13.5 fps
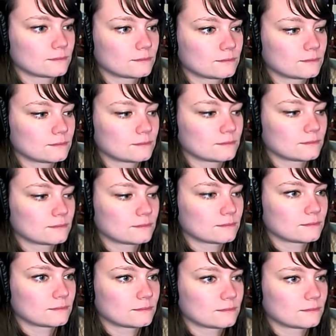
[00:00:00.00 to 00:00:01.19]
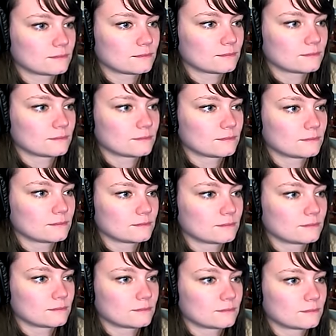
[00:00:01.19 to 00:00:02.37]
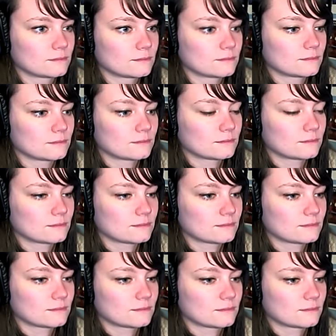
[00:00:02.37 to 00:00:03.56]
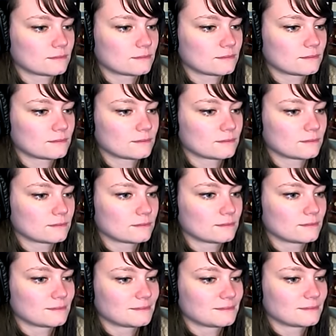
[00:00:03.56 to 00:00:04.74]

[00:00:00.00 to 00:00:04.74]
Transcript: Nobody speaks.